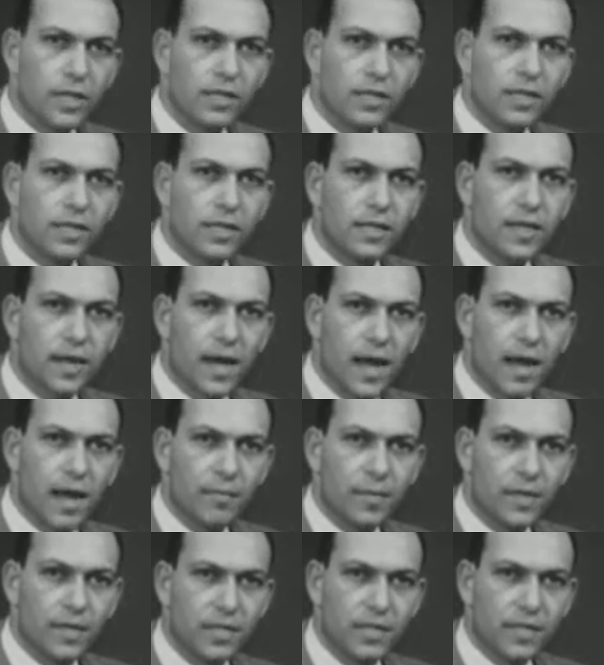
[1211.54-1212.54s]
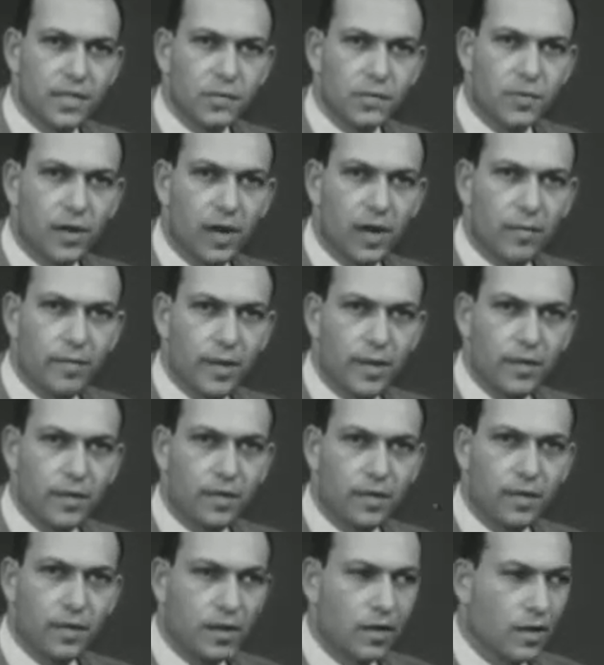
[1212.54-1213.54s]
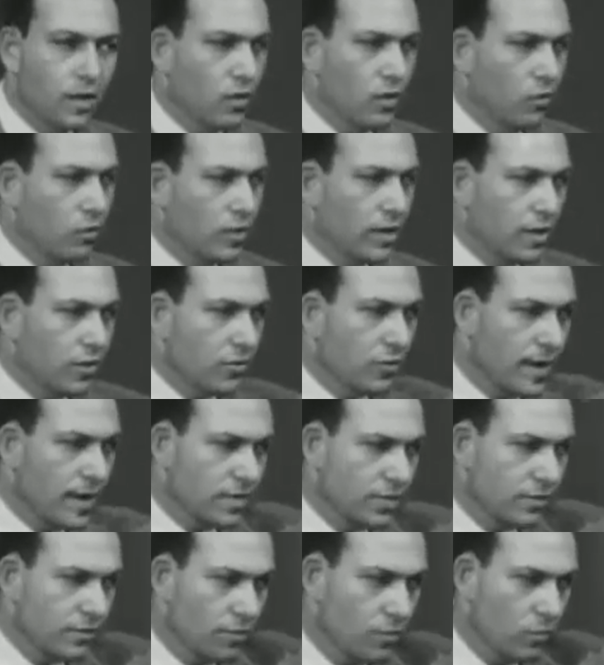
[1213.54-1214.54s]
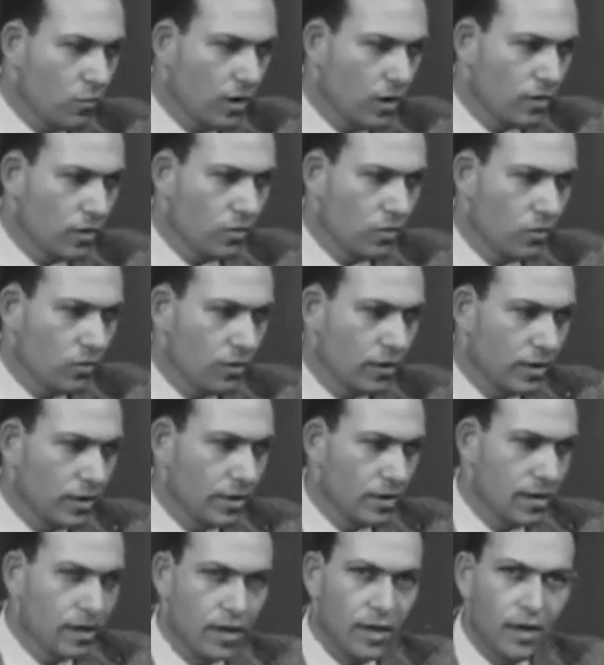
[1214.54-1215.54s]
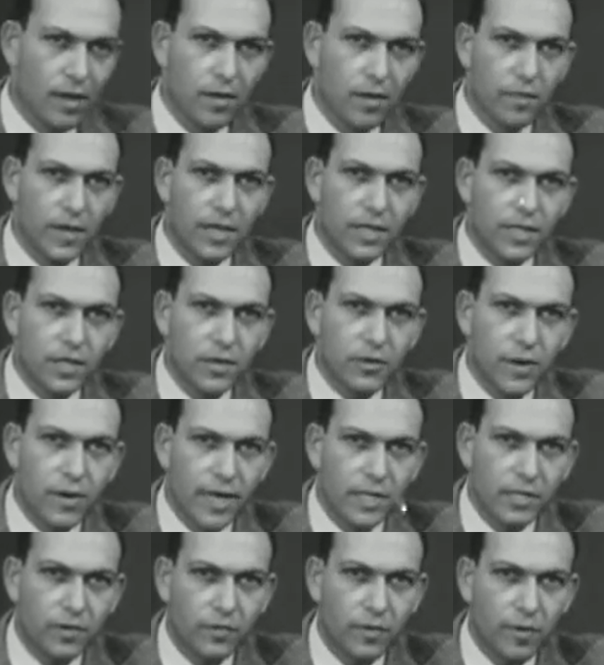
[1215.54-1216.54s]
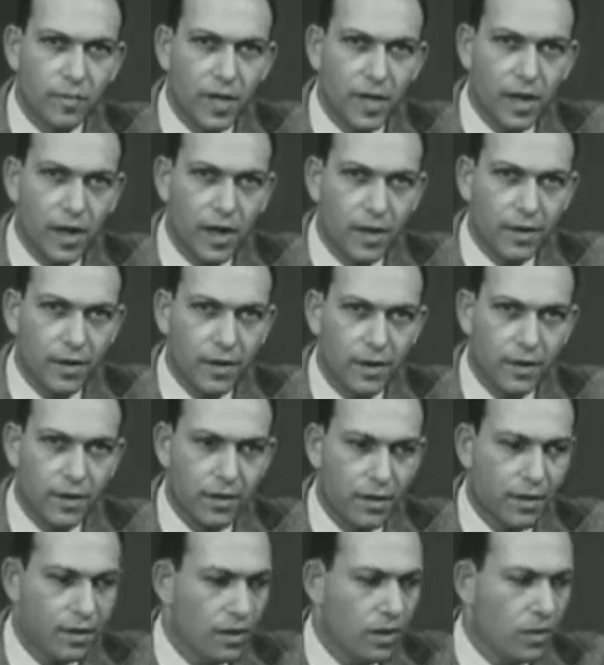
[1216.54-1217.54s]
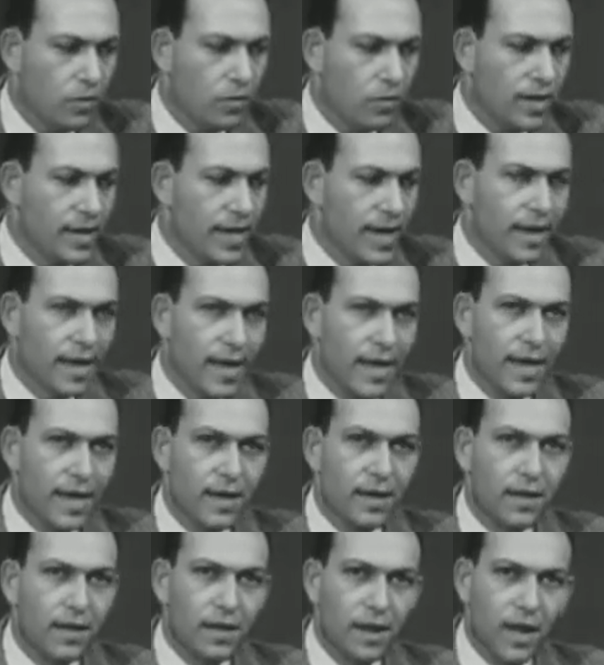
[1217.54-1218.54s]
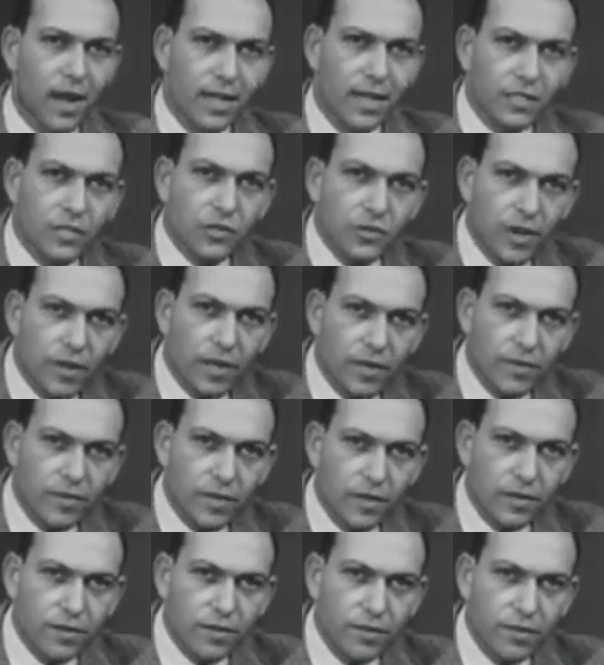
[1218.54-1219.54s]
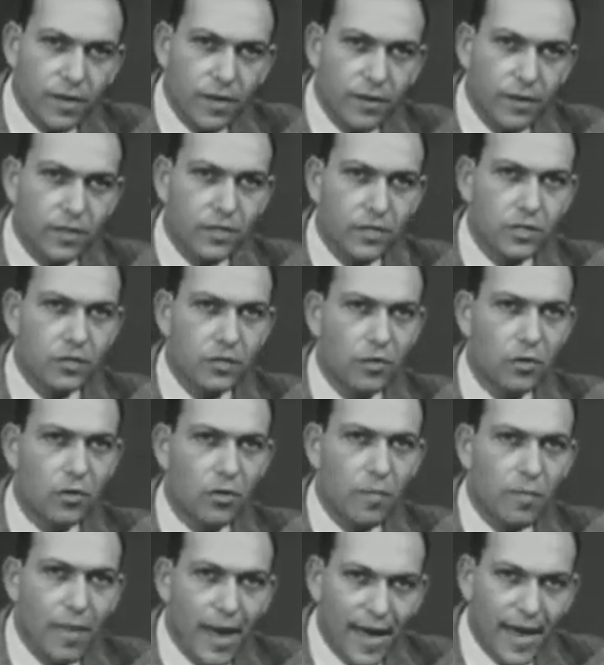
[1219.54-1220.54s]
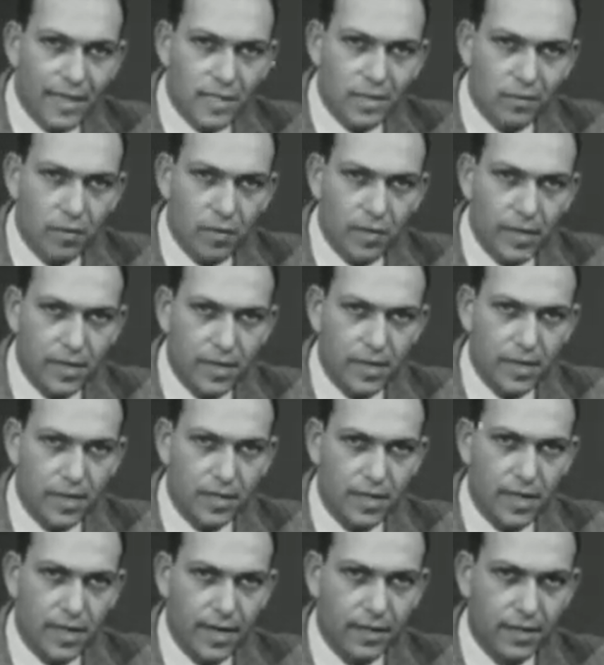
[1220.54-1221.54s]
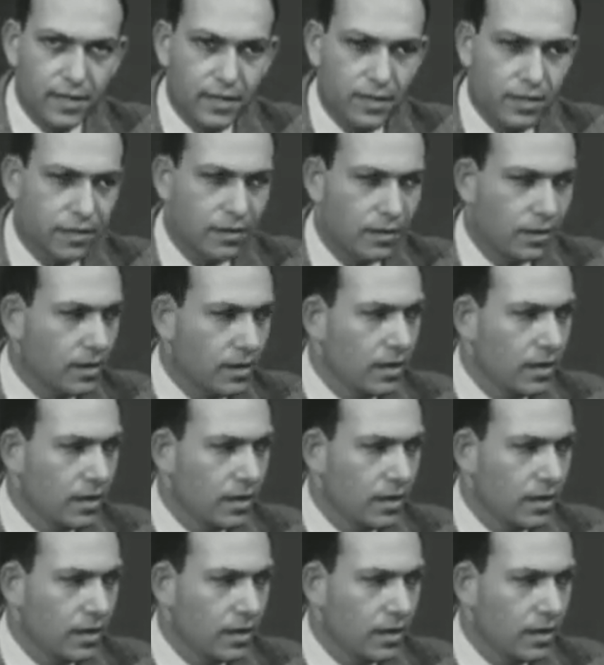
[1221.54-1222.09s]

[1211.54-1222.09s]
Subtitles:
Just as in the optics experiment, when a crest from one horn meets a crest from the other, we get a constructive interference or a maximum at the detector.